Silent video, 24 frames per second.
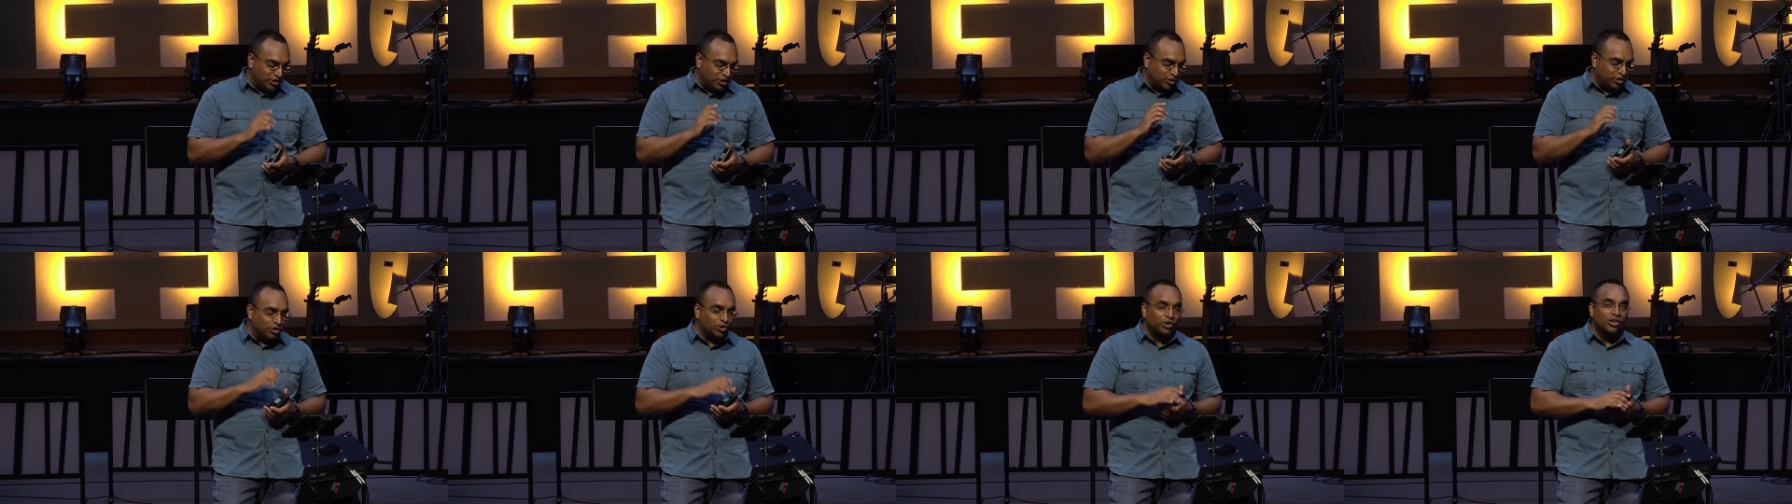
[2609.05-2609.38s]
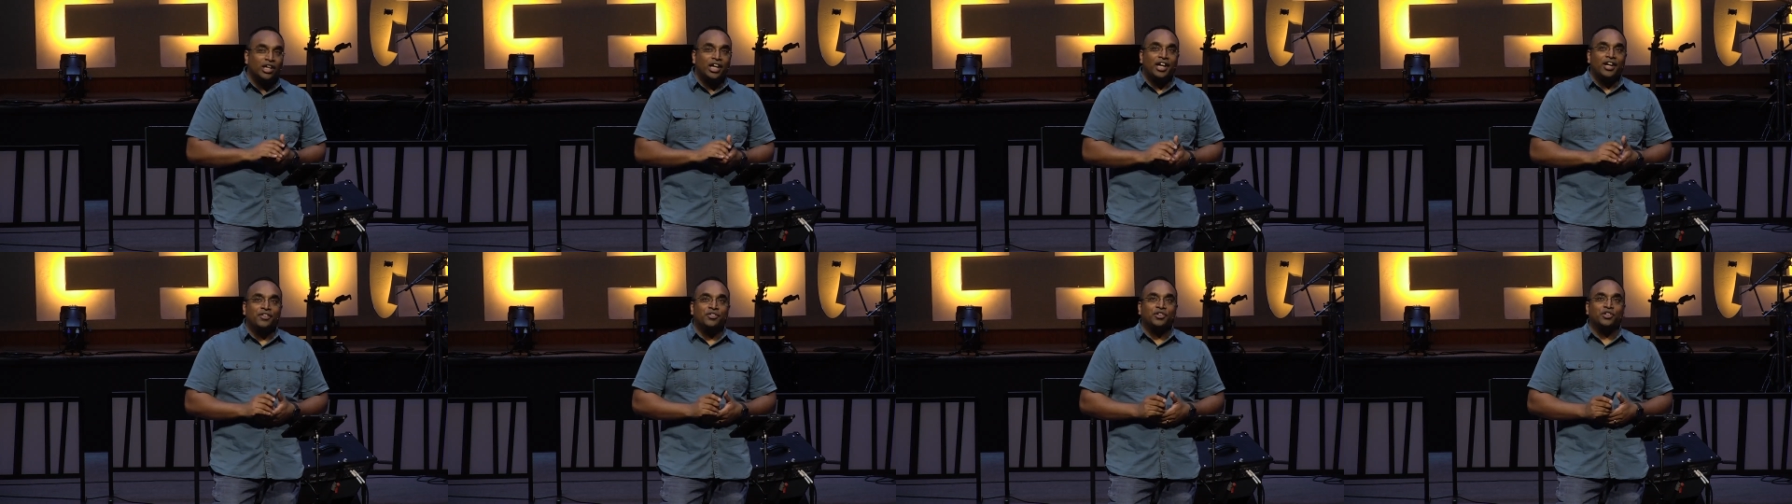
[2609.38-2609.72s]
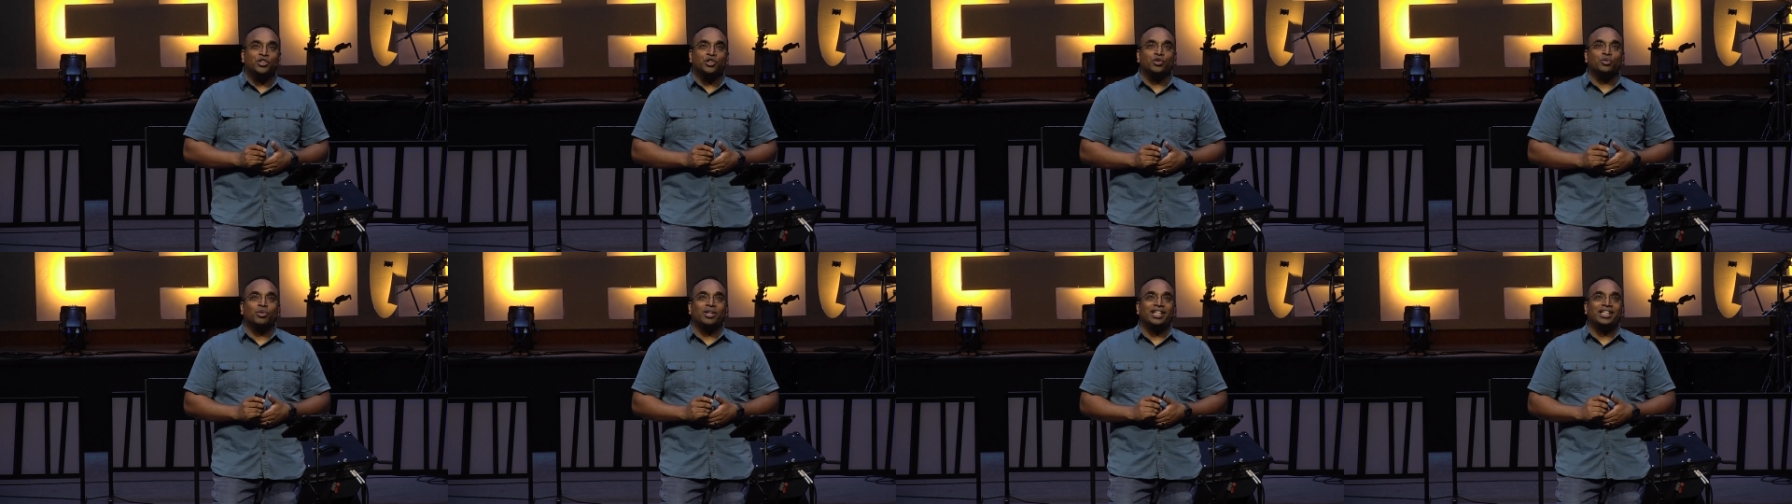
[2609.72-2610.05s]
This
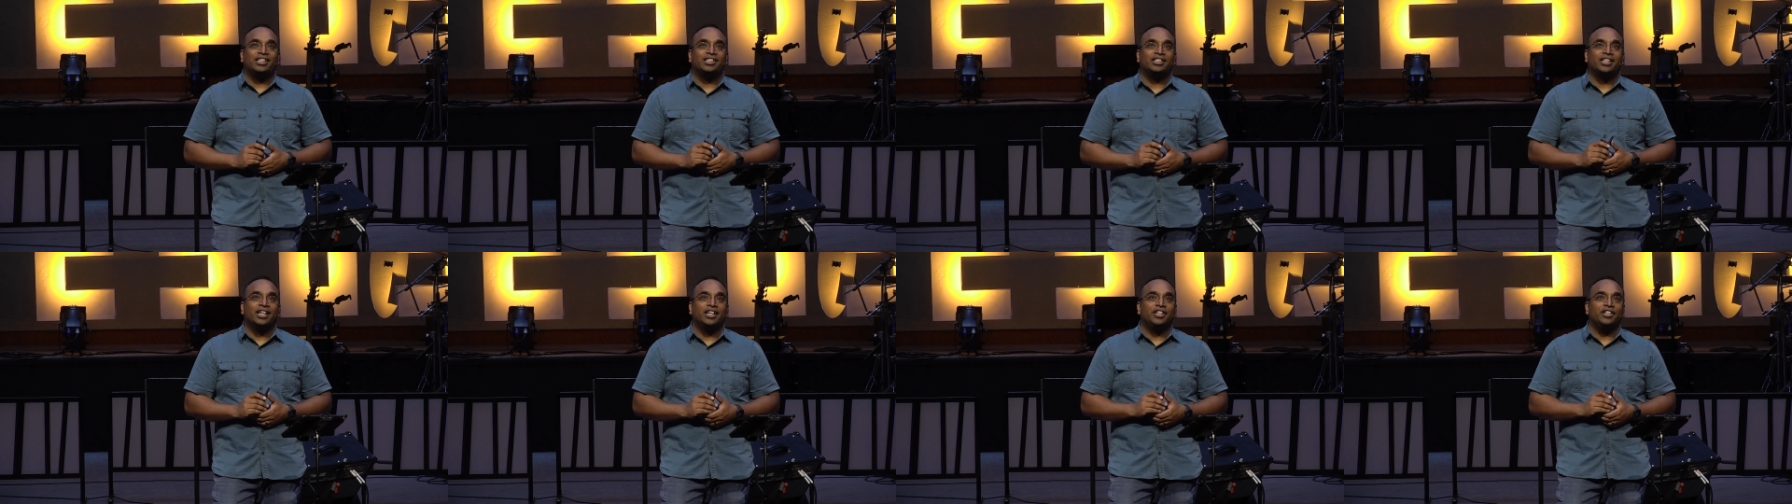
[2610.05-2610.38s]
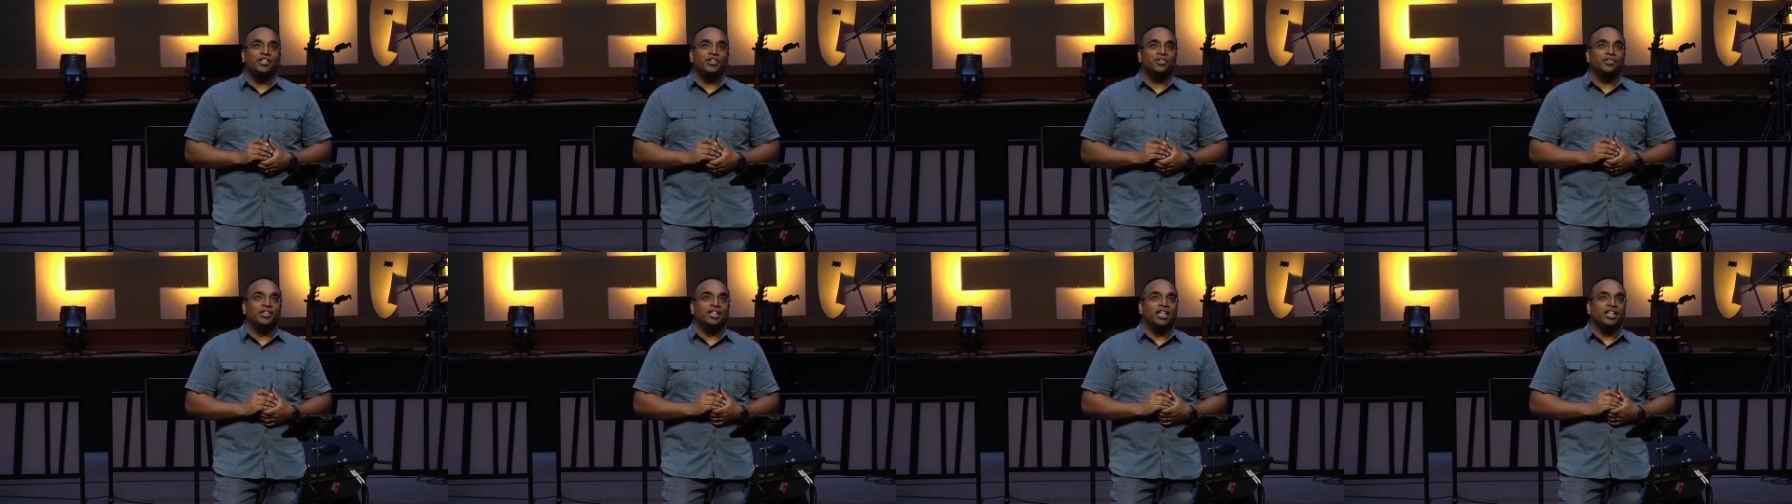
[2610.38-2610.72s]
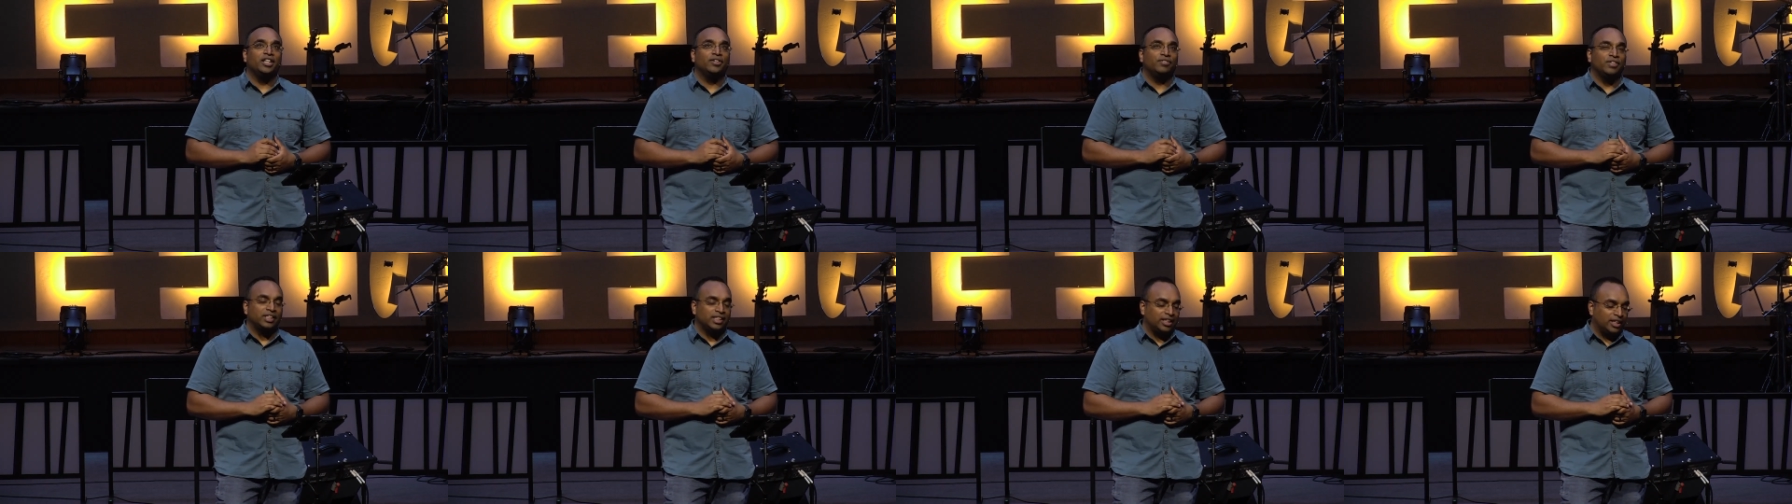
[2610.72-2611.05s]
is what he said near the end
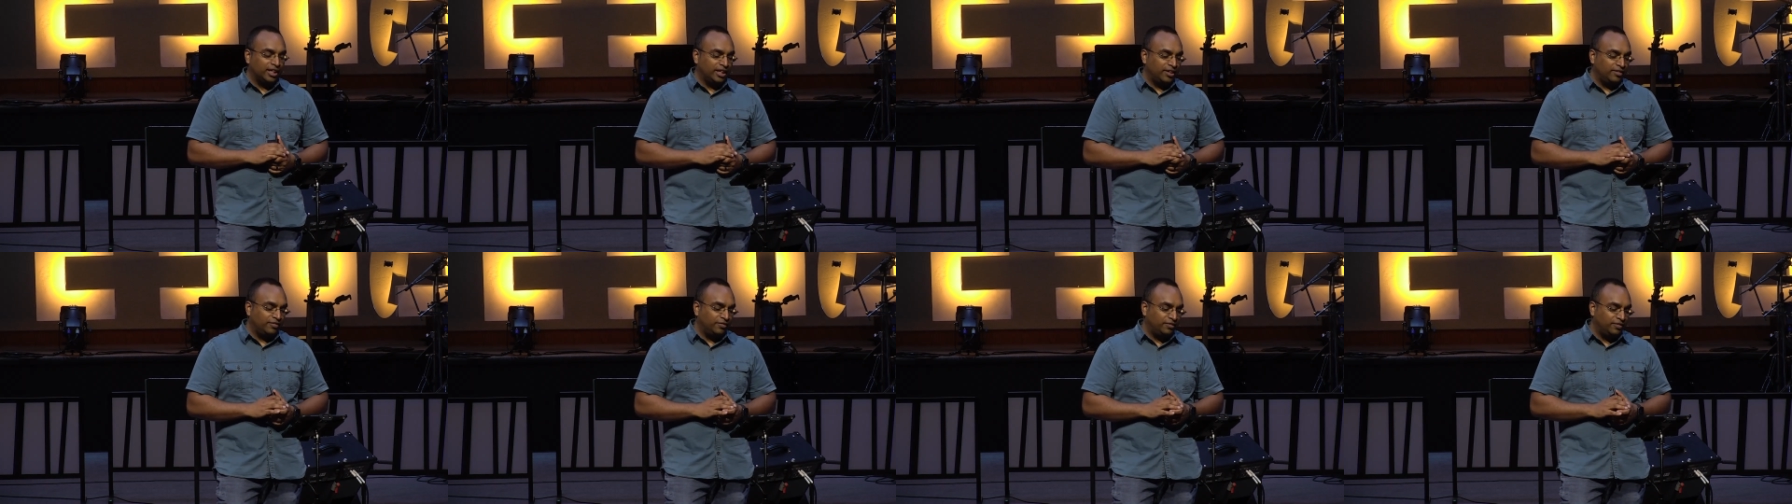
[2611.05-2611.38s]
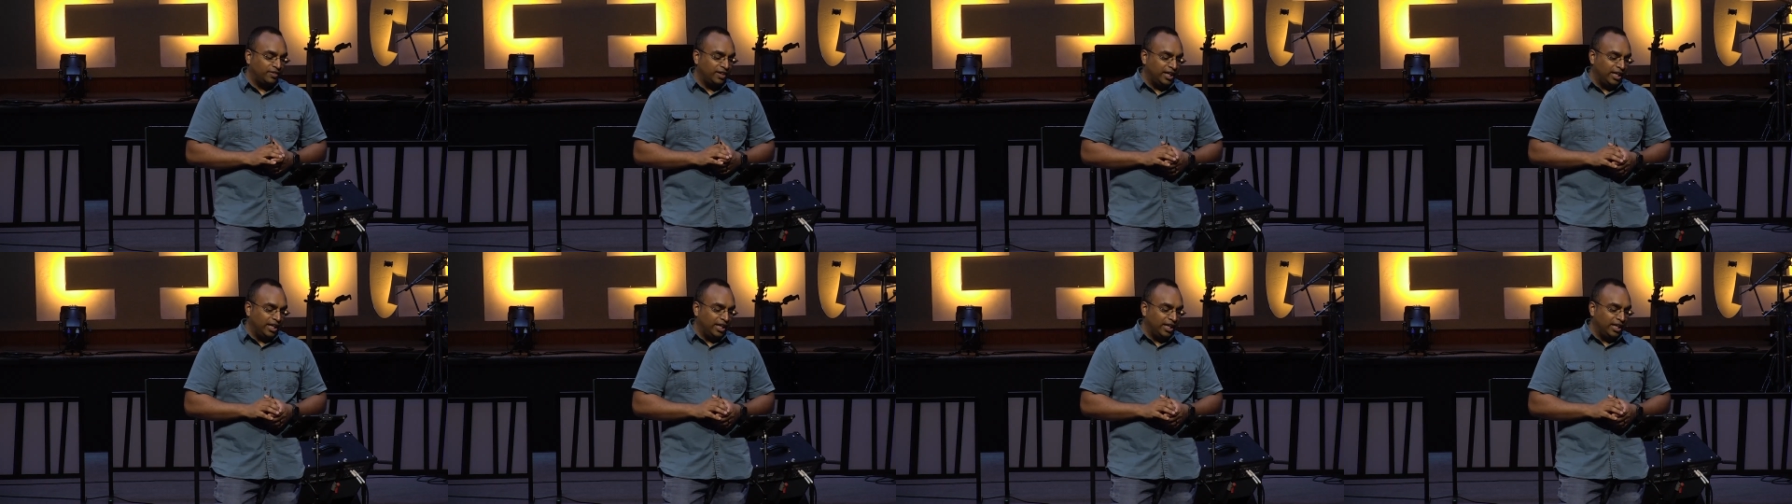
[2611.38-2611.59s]
of his life.